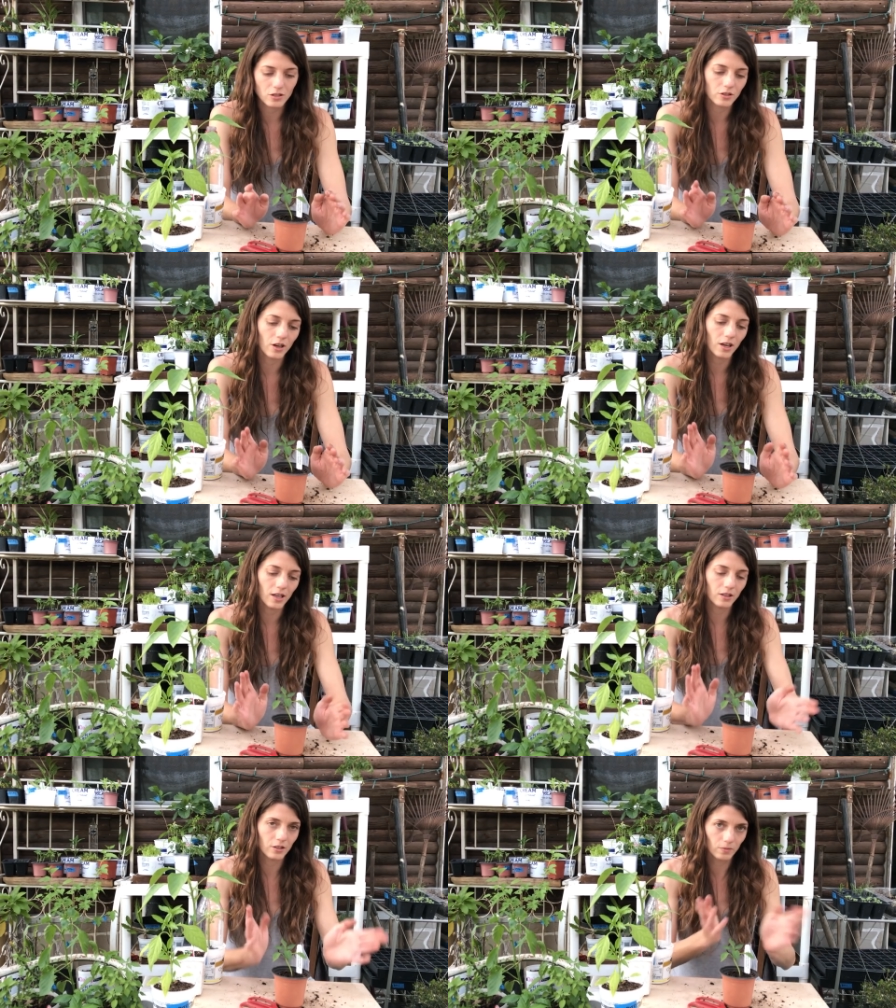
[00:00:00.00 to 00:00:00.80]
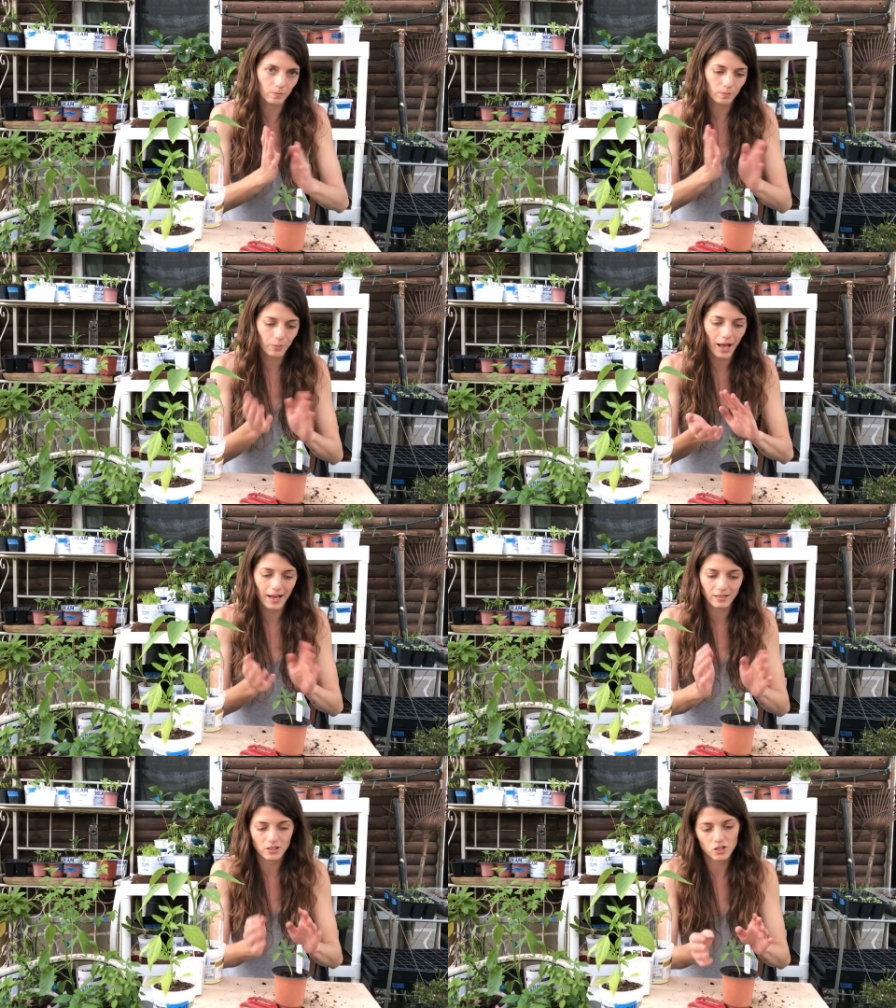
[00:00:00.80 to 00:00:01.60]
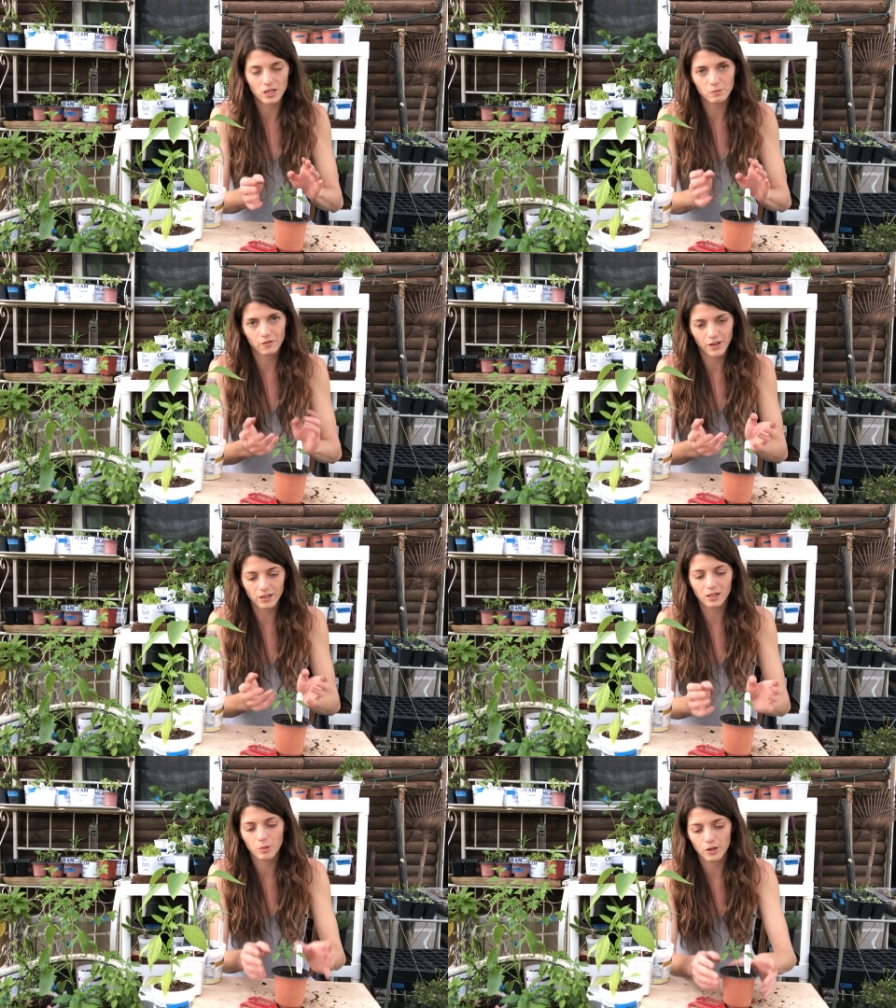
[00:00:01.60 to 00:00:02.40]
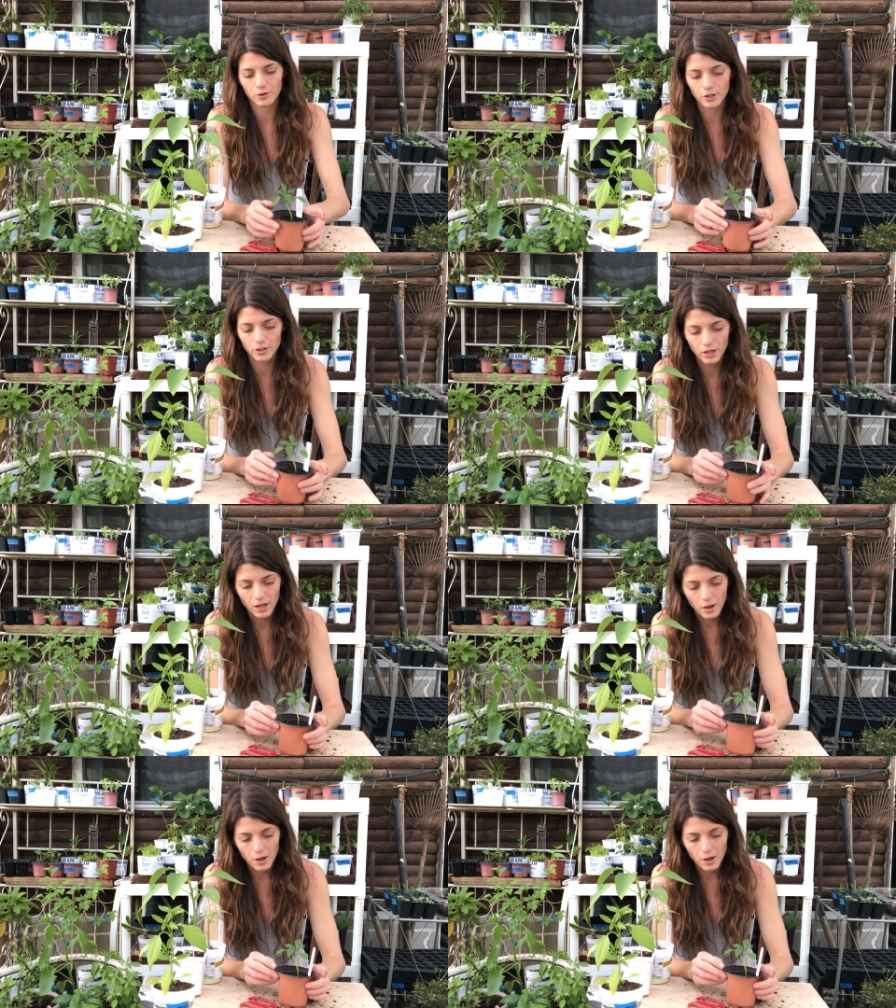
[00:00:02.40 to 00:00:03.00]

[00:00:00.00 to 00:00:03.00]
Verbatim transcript: they're not, and they're packed and shipped fairly bare root.